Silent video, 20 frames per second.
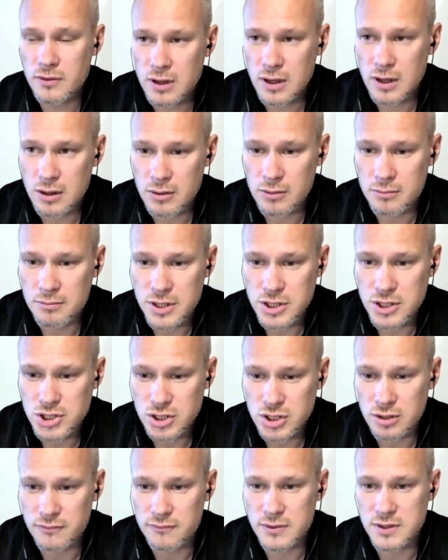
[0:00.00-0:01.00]
our
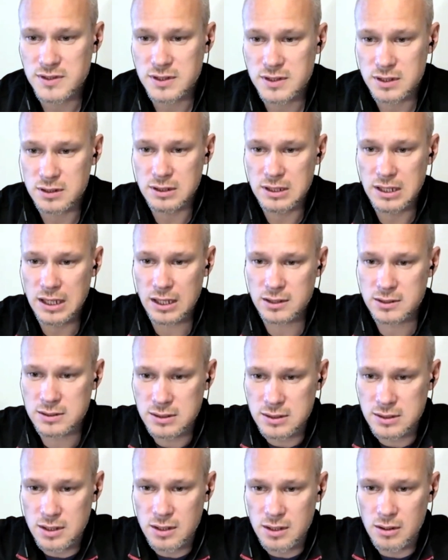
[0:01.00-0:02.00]
mission within that
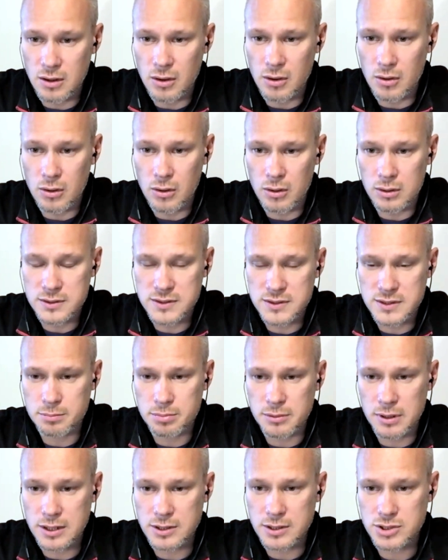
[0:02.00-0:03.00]
whole
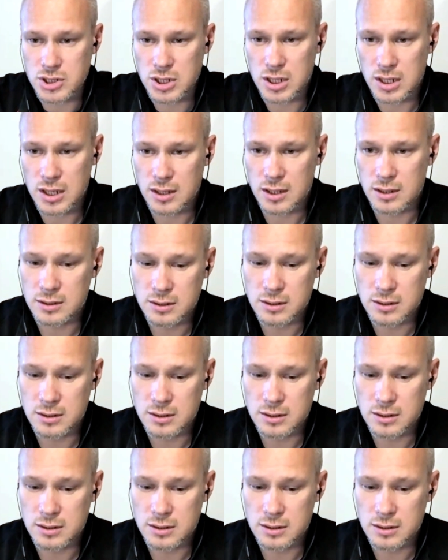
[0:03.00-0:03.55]
supply chain.